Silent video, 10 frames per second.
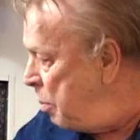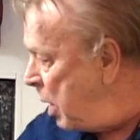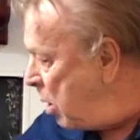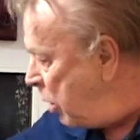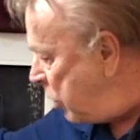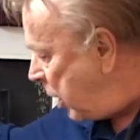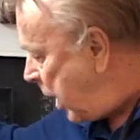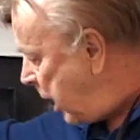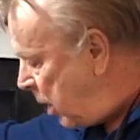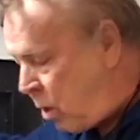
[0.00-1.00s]
because you're
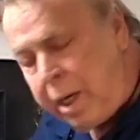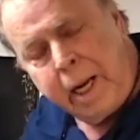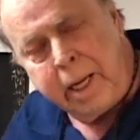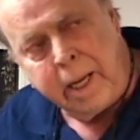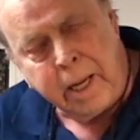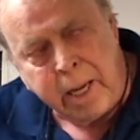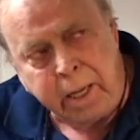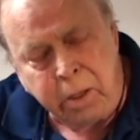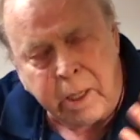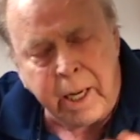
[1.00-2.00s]
getting, you're getting a,
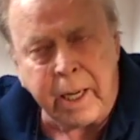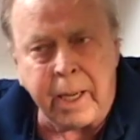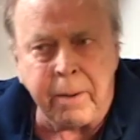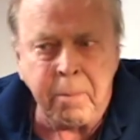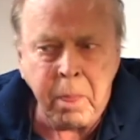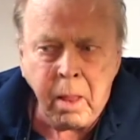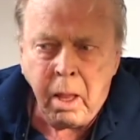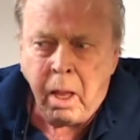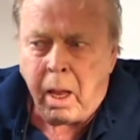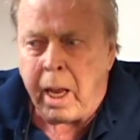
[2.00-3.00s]
a you're getting
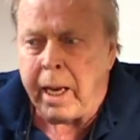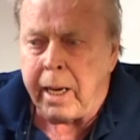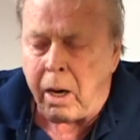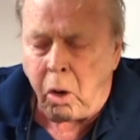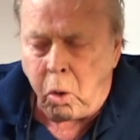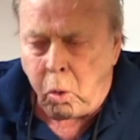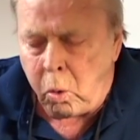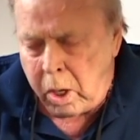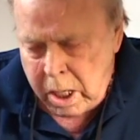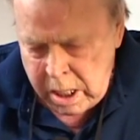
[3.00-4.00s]
a, a, uh,
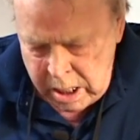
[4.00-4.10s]
whole,